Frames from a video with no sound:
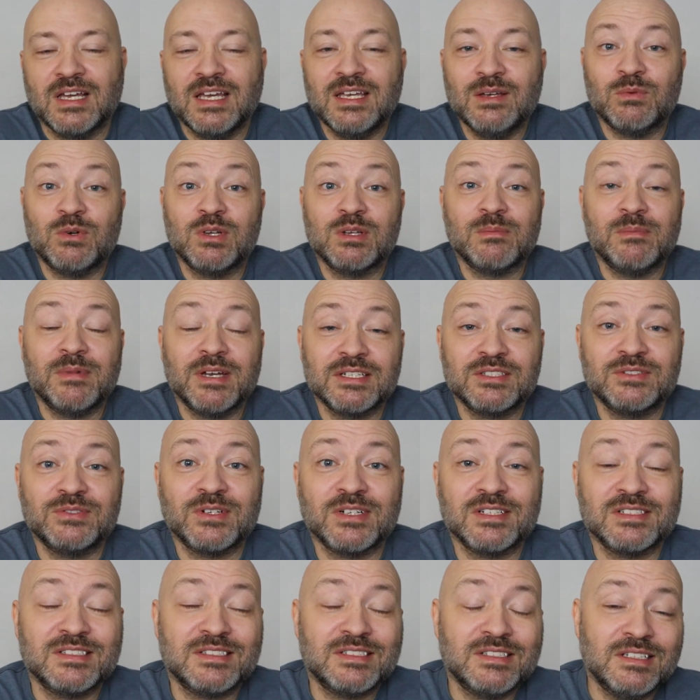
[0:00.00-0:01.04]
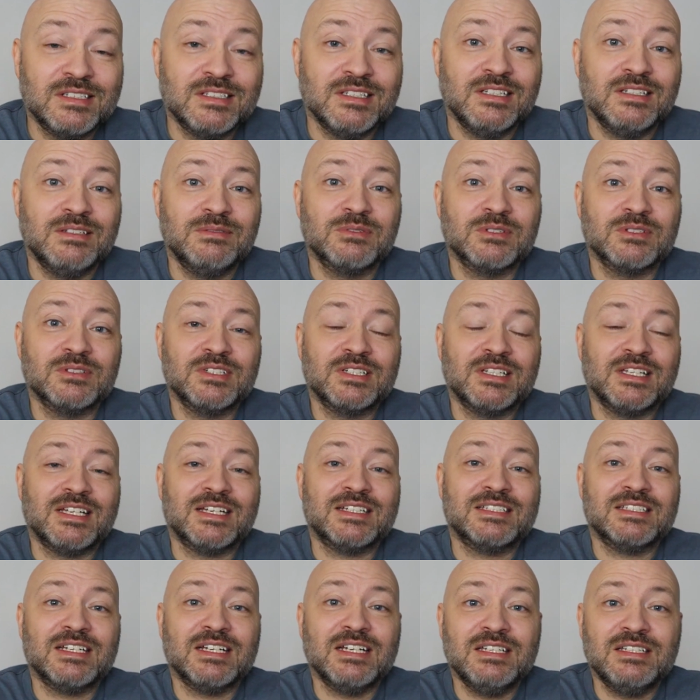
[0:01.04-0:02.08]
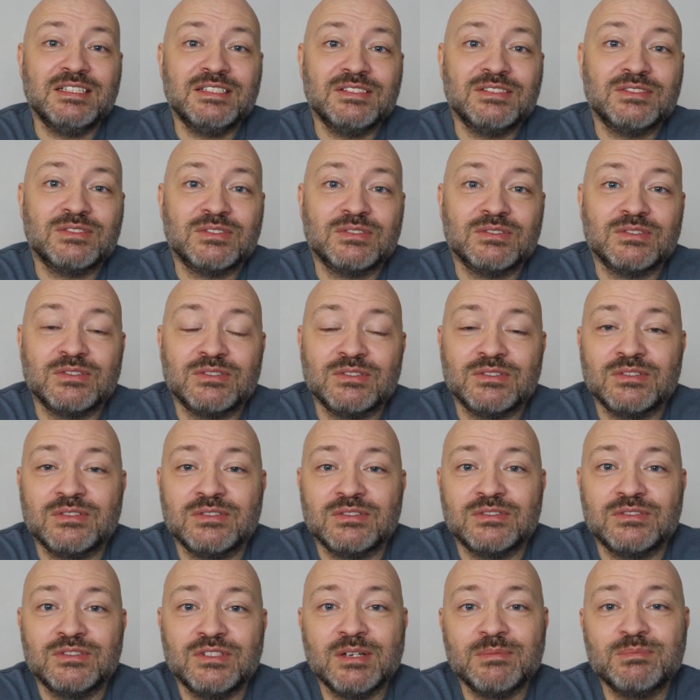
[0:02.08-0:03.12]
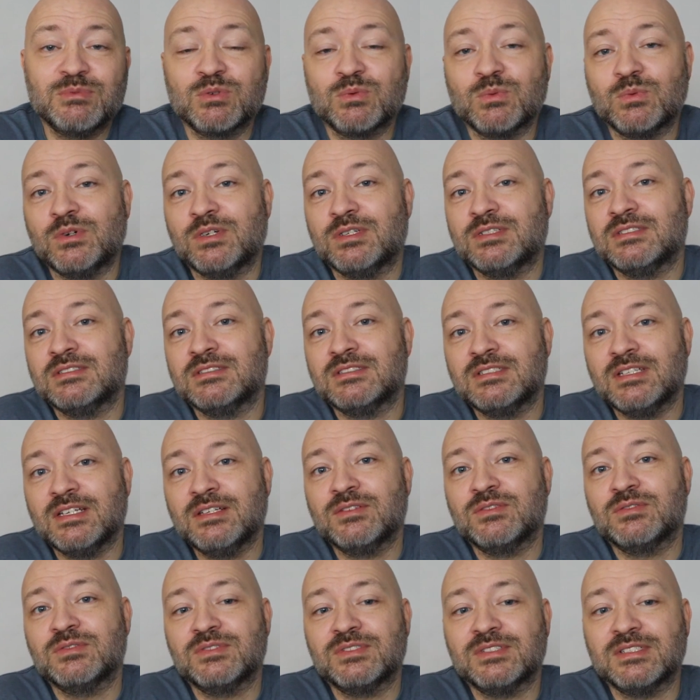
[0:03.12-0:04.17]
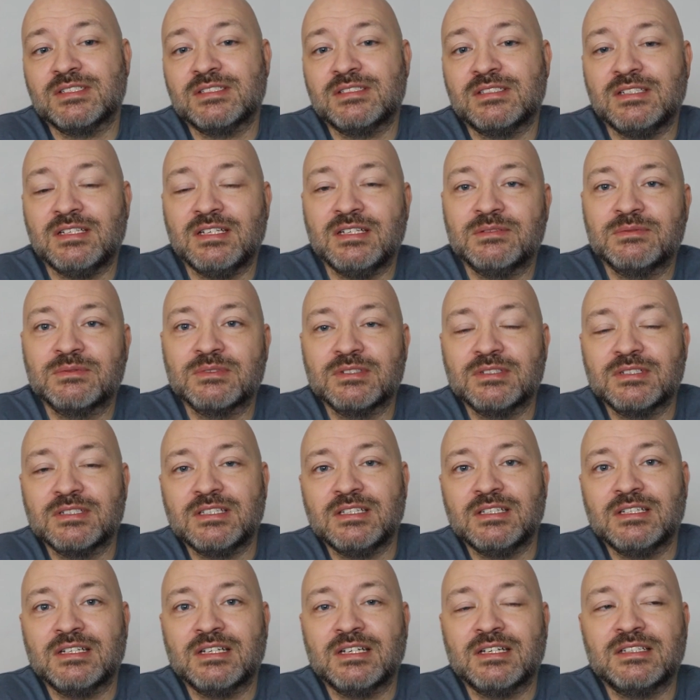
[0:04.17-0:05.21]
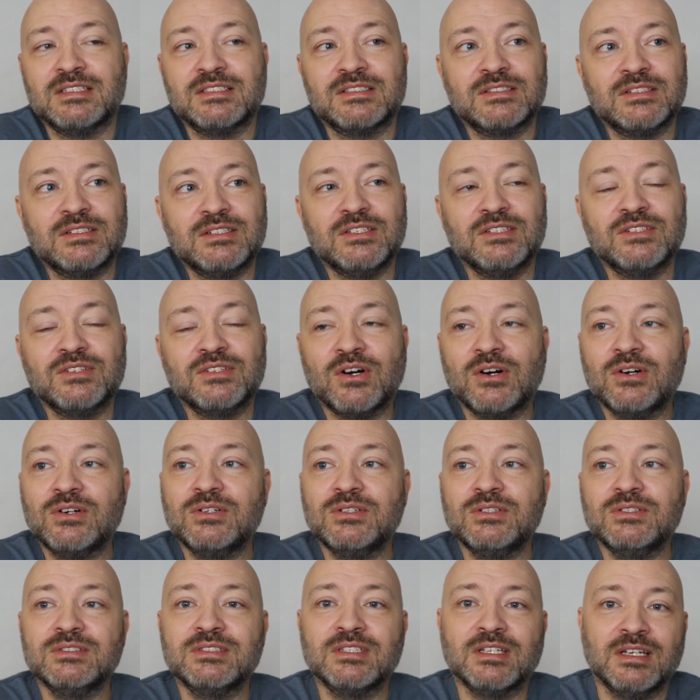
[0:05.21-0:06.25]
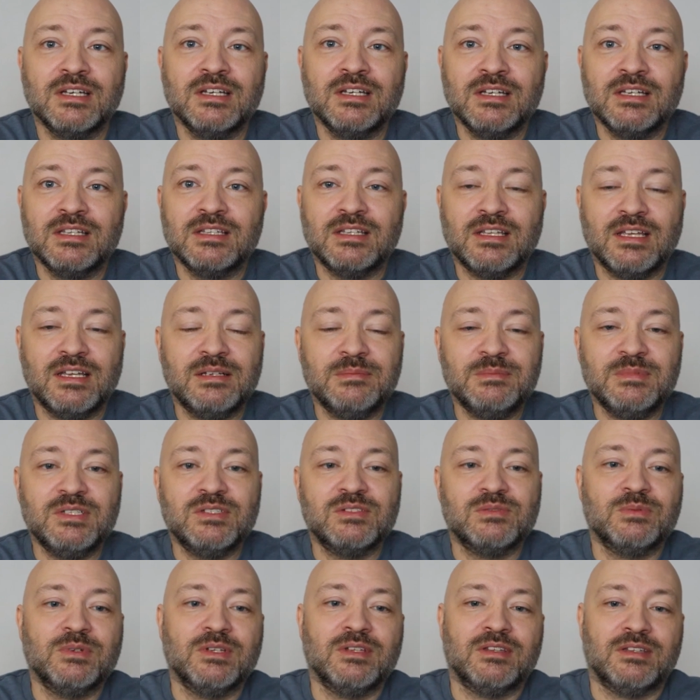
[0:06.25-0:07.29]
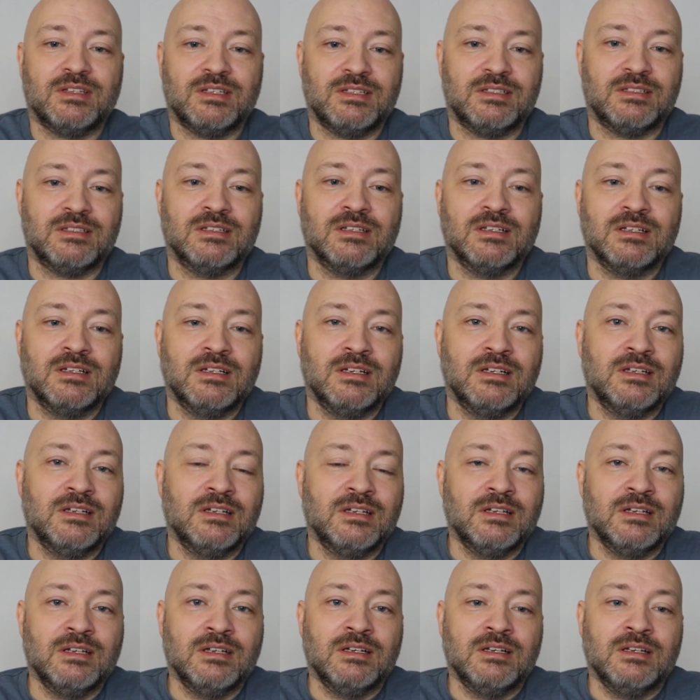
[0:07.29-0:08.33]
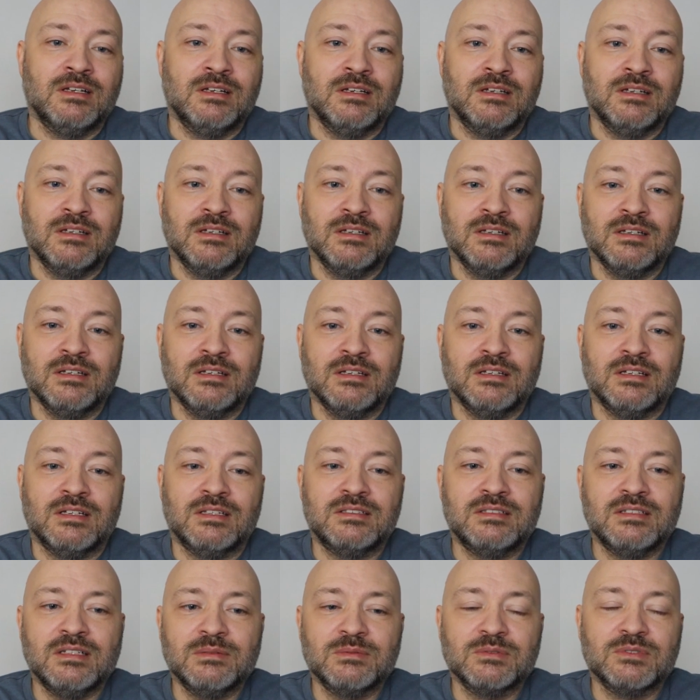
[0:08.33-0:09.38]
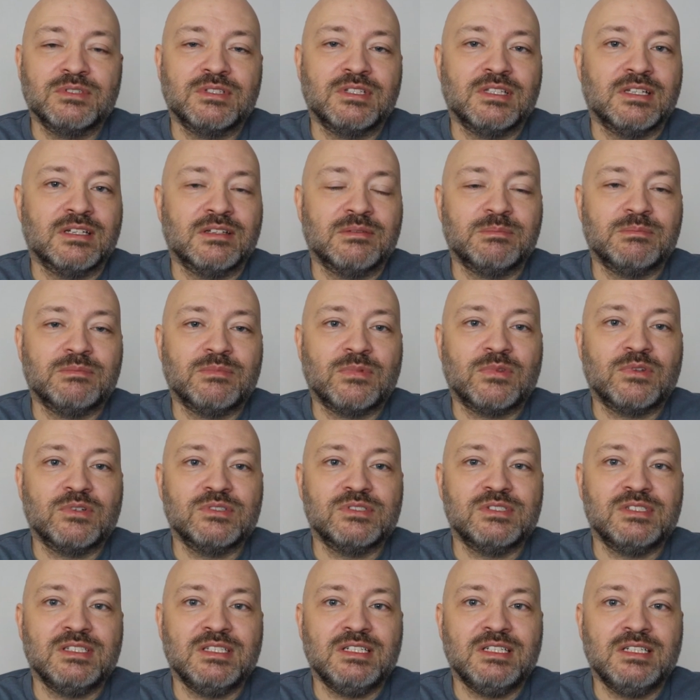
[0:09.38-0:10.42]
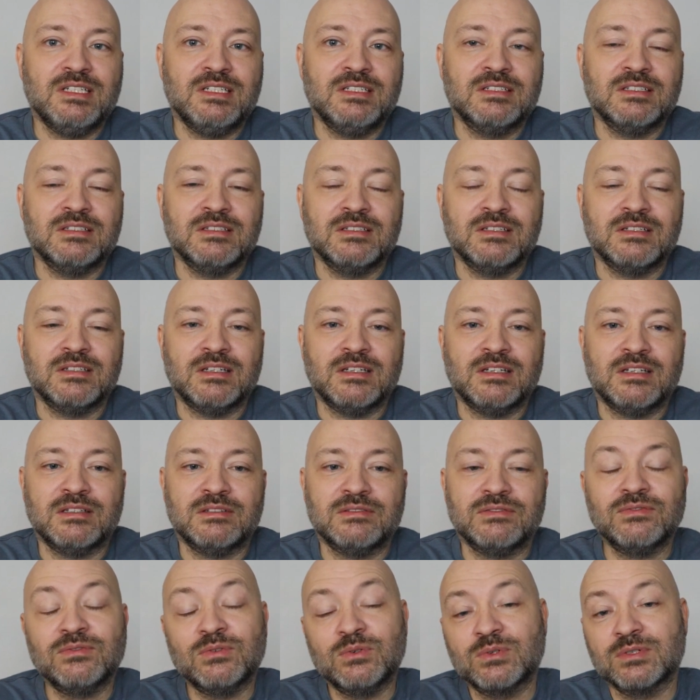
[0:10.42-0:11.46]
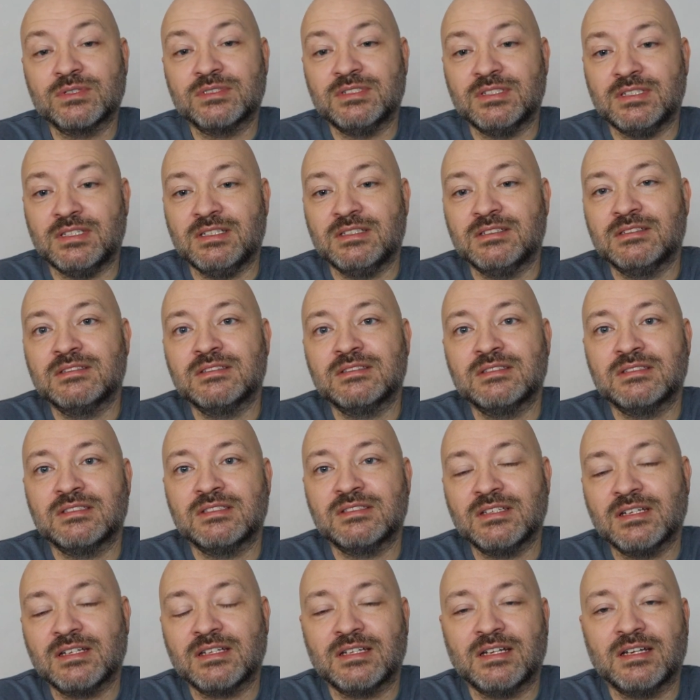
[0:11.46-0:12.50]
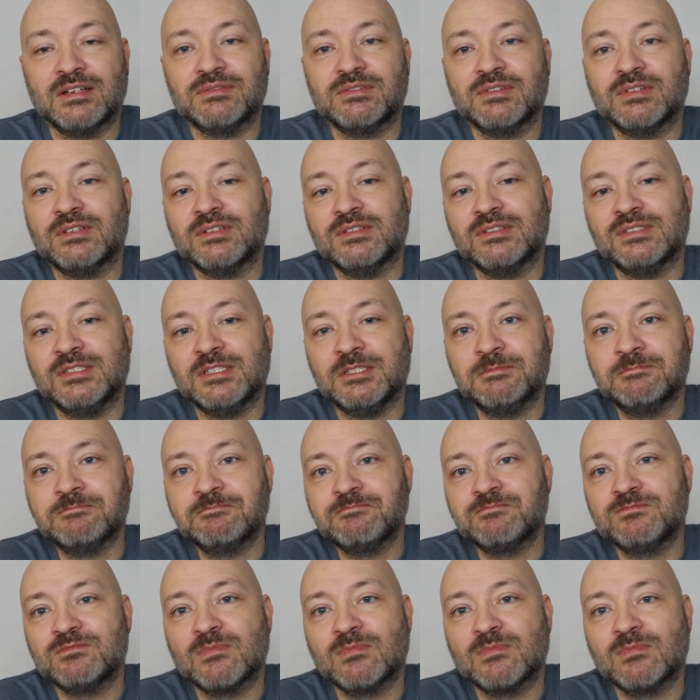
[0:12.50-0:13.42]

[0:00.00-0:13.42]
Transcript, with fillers: Hey, welcome back to our study. We're looking at Titus chapter 1, 10 through 16. We're looking at a study called The Enemies Within. And today we're looking at 13 and 14, the second half of 13.